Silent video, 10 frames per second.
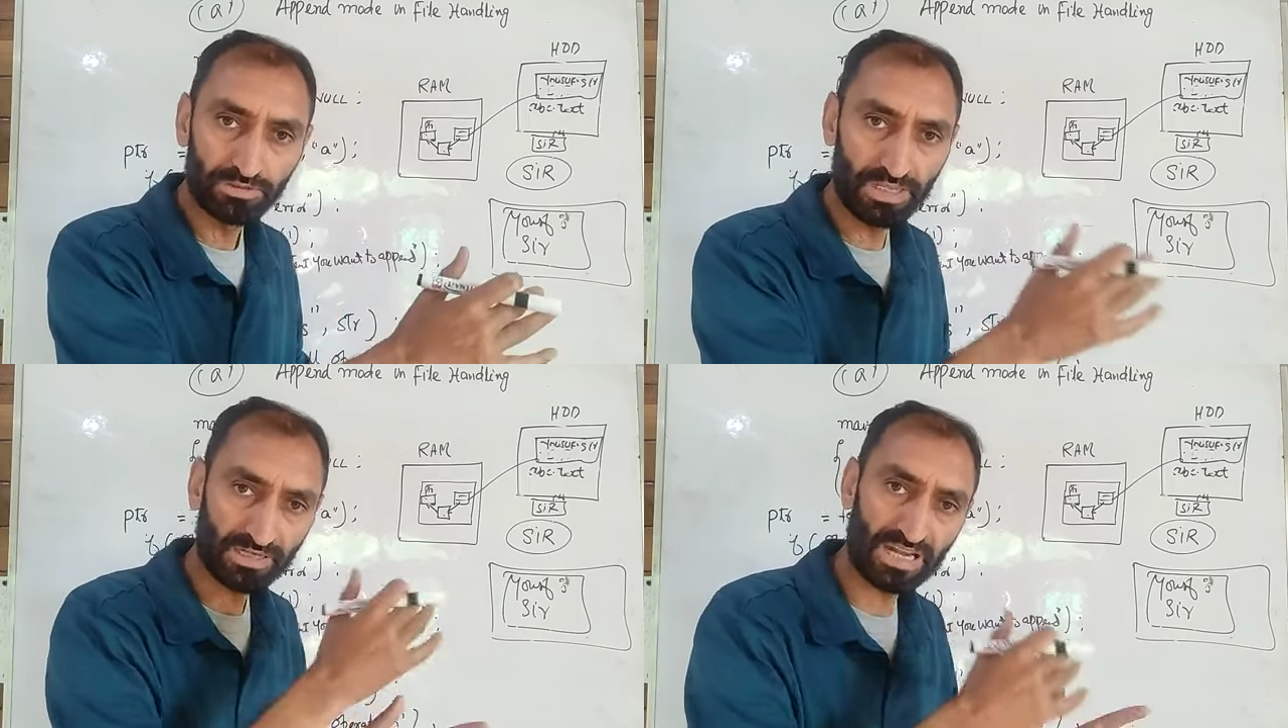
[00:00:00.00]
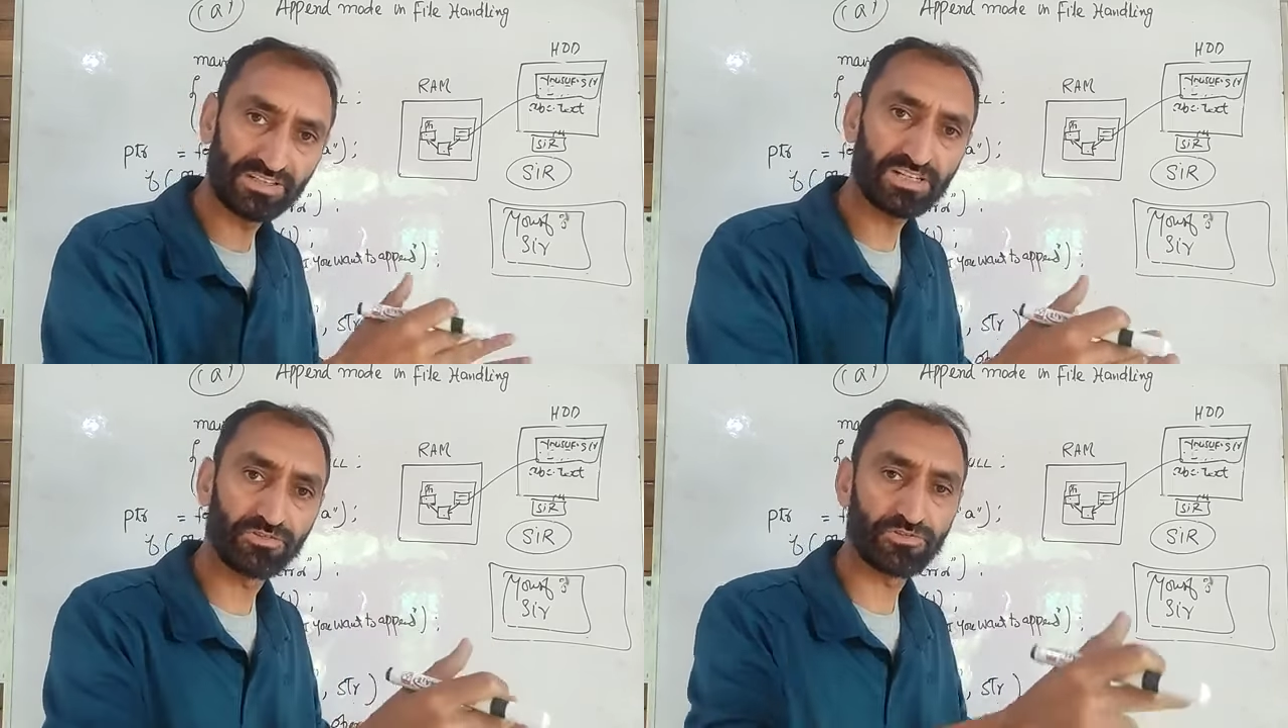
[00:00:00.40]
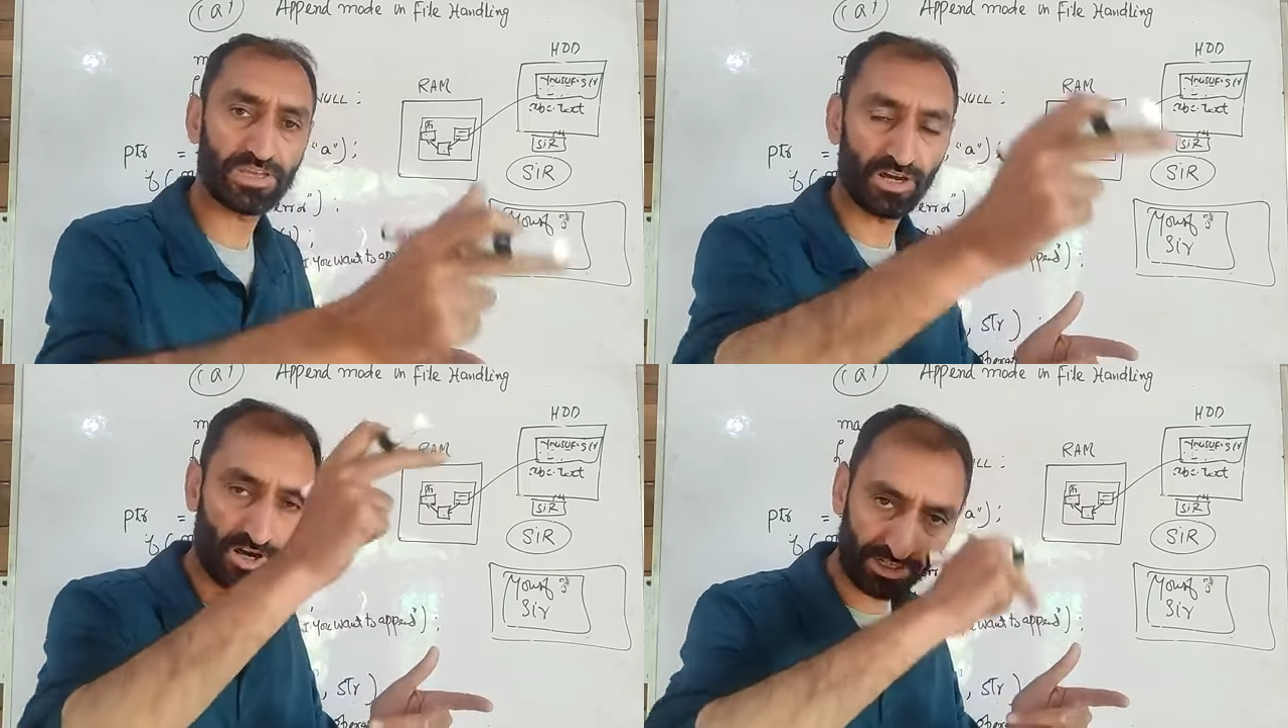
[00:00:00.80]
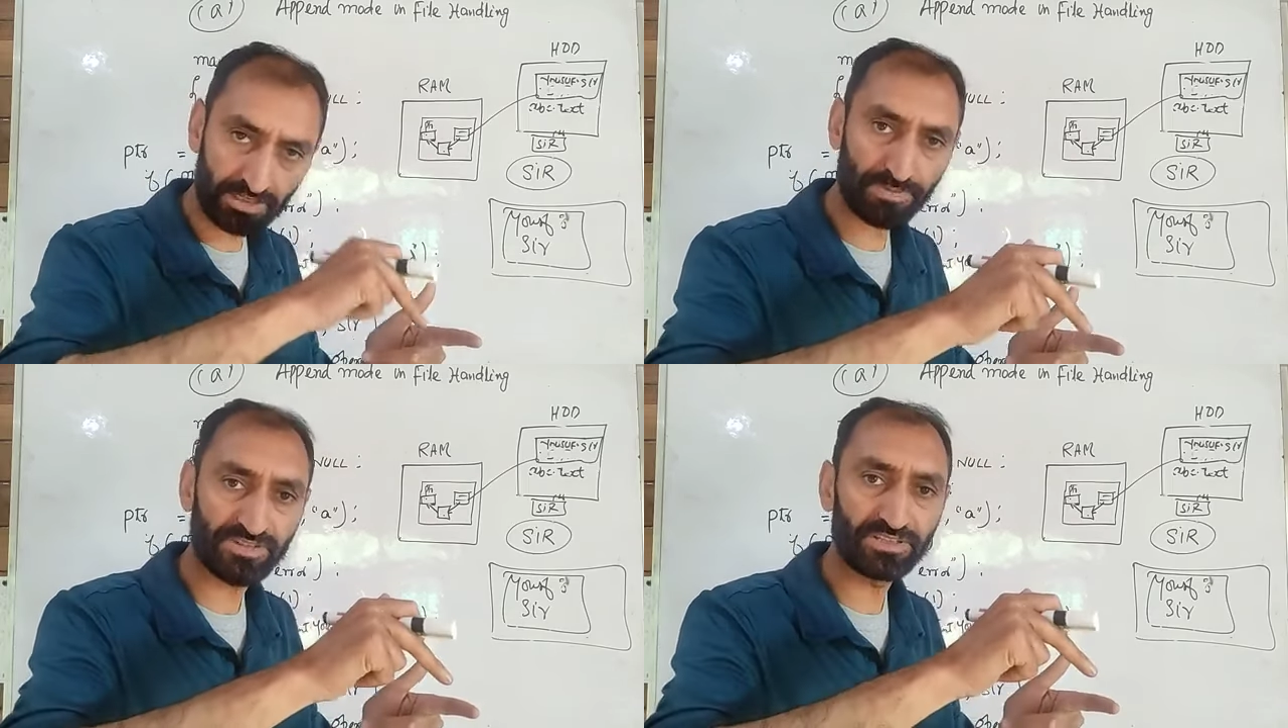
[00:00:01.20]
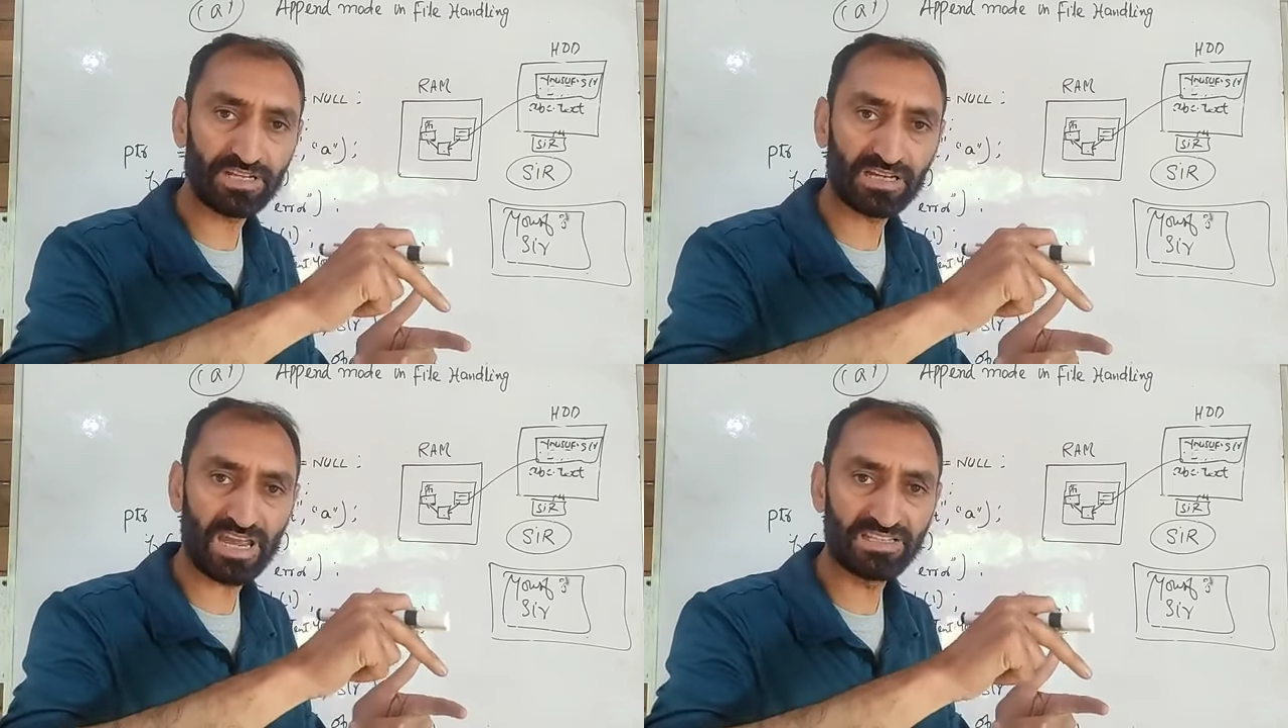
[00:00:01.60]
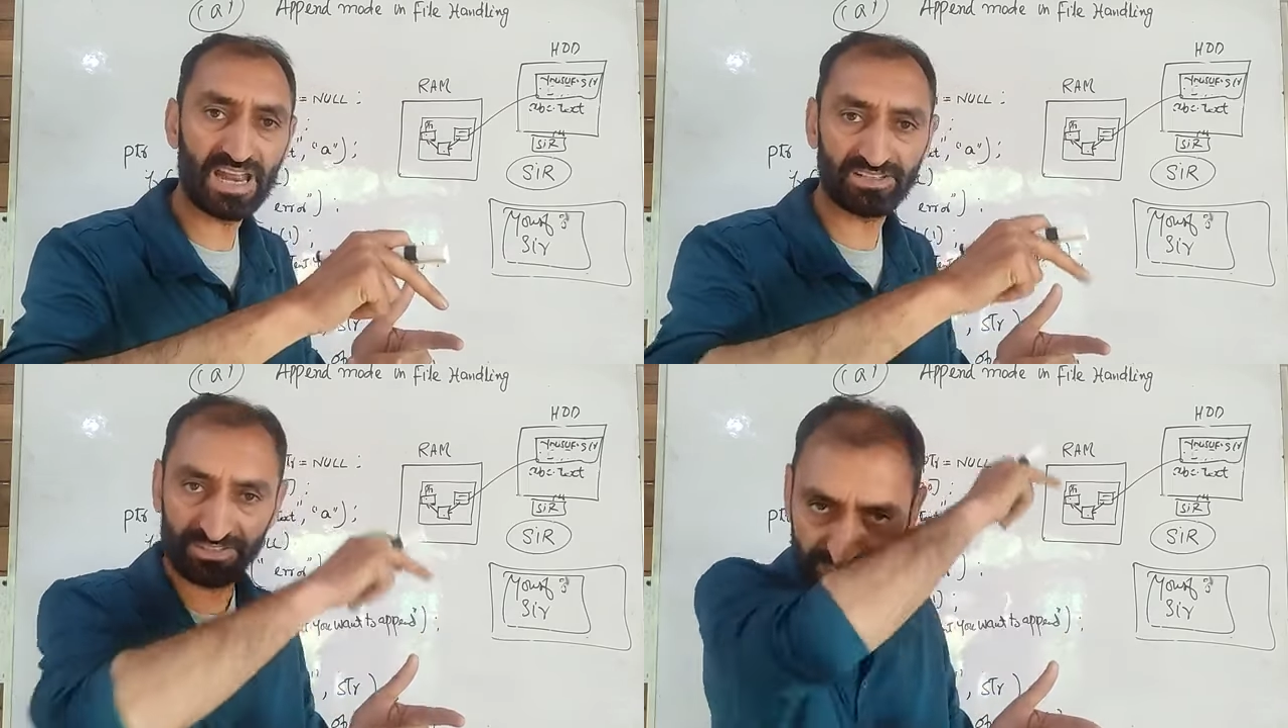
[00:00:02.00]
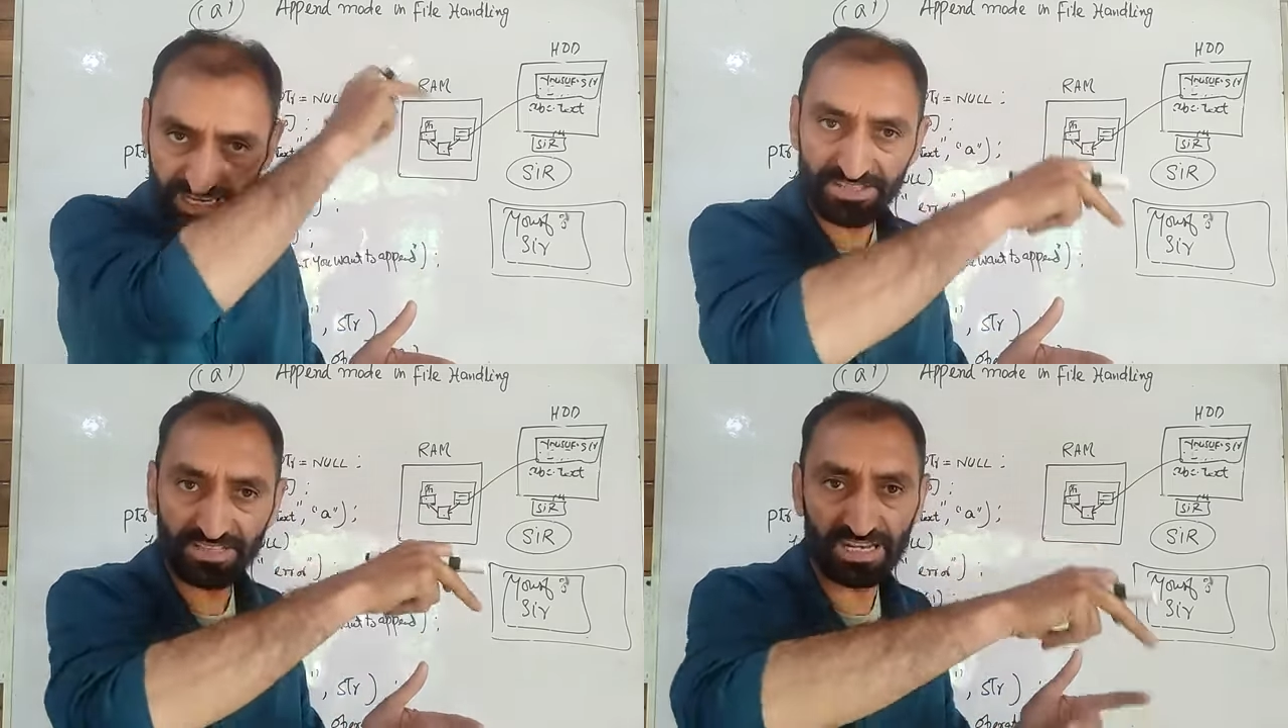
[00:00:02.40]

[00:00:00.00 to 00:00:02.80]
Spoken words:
the contents which were already present in the file gets erased,